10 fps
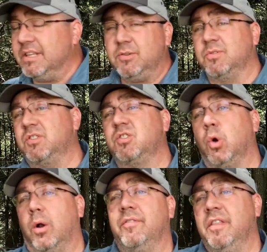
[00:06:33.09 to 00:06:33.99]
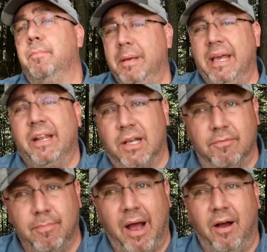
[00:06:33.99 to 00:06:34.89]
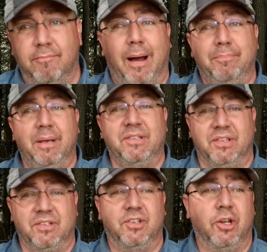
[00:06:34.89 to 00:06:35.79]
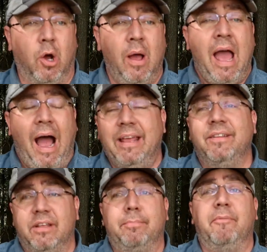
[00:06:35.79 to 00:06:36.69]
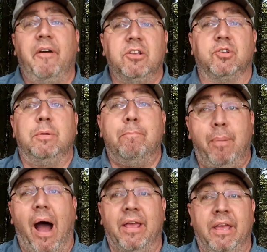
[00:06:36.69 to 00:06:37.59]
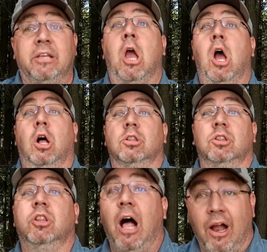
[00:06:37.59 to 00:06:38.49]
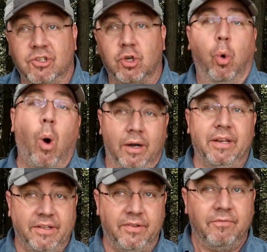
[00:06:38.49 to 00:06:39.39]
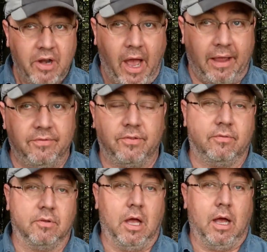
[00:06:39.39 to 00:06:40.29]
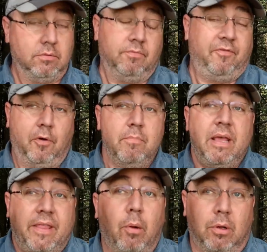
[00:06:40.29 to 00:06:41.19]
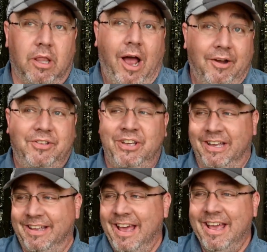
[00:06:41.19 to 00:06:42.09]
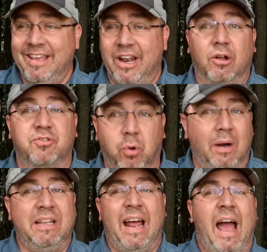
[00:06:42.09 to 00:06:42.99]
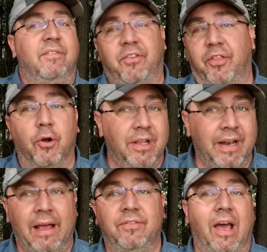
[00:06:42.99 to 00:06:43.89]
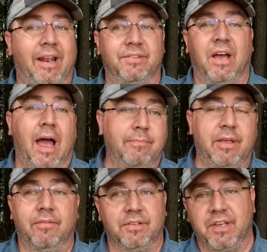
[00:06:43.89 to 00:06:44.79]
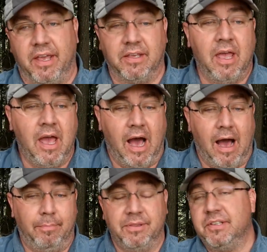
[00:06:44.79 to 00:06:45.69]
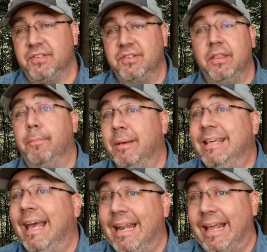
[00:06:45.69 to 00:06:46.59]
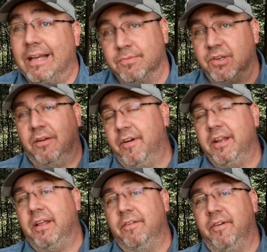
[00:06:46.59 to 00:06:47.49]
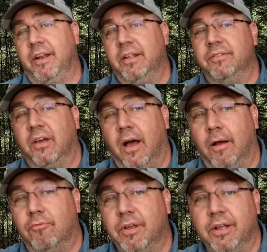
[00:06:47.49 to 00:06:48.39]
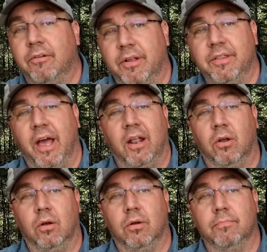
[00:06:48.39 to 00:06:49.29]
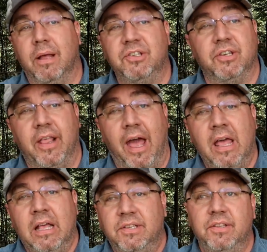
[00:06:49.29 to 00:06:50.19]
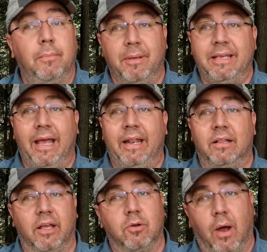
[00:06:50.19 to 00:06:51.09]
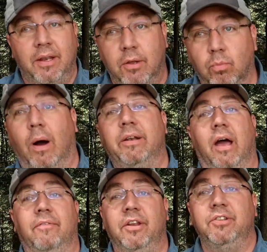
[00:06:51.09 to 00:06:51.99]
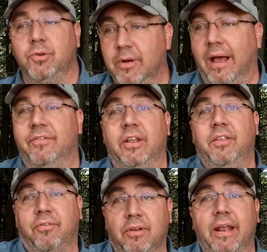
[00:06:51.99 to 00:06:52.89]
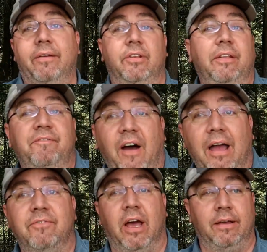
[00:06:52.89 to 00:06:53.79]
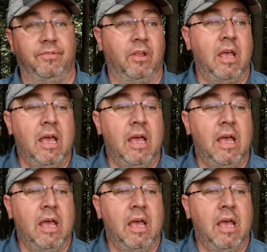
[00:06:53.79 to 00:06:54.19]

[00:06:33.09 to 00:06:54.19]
this was sort of in the beginning of my business, I ended up eventually buying large quantities of knives. For me, they were large. 20 knives, 30 knives at a time, give or take. But this is in the beginning. I'm sorry if I didn't reiterate that or mention that. This is in the beginning. Like, I need one knife, I need two knives, I need three knives, I need five knives.